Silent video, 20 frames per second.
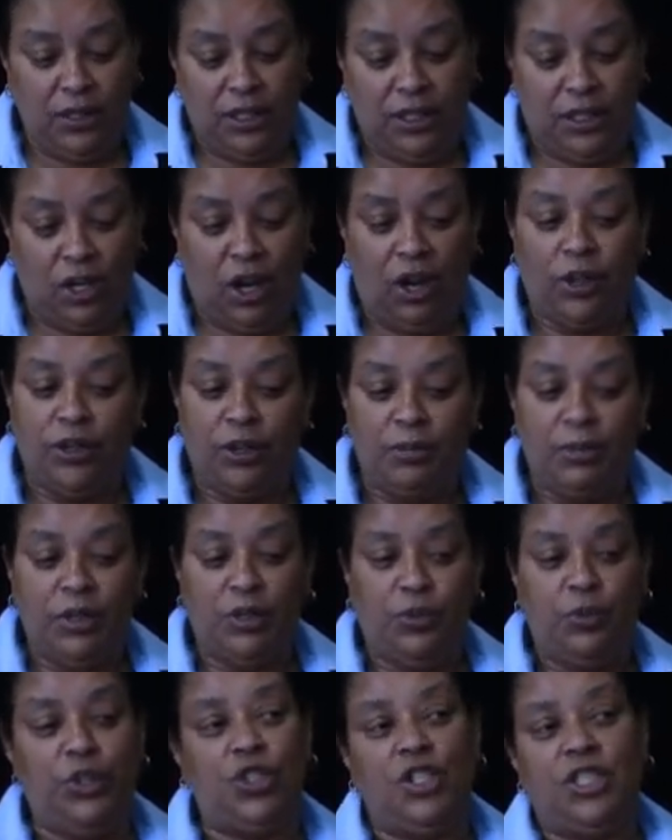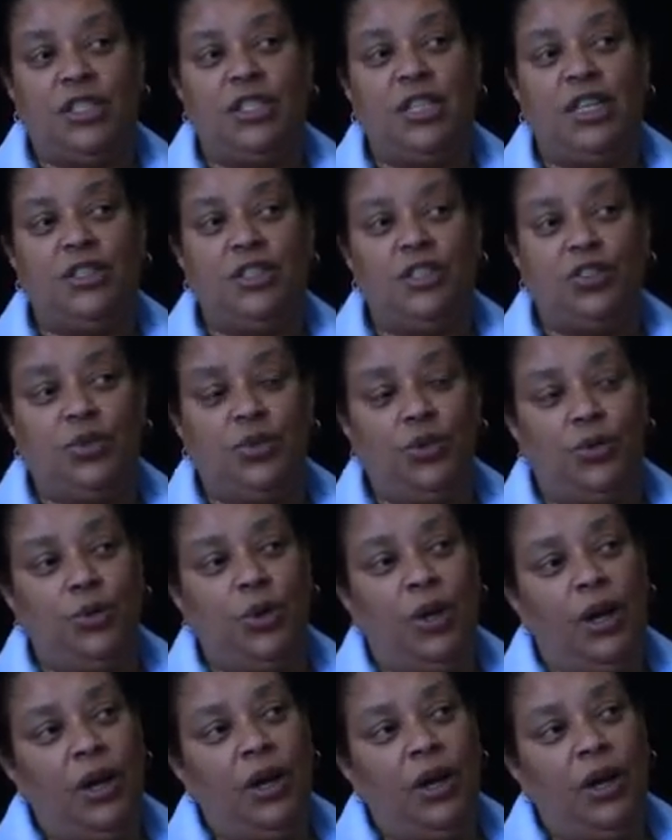a document which he sends to